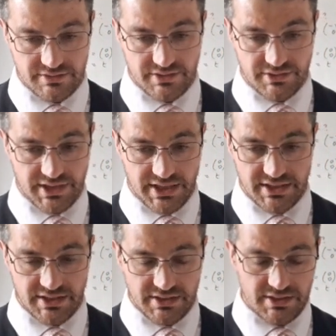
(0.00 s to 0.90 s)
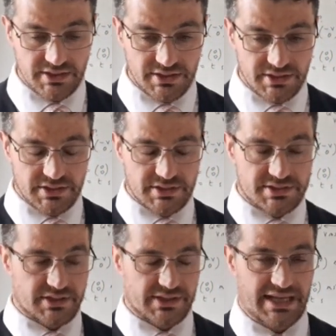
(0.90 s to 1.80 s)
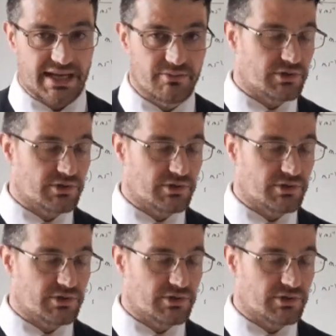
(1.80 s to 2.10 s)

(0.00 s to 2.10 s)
Okay, so again,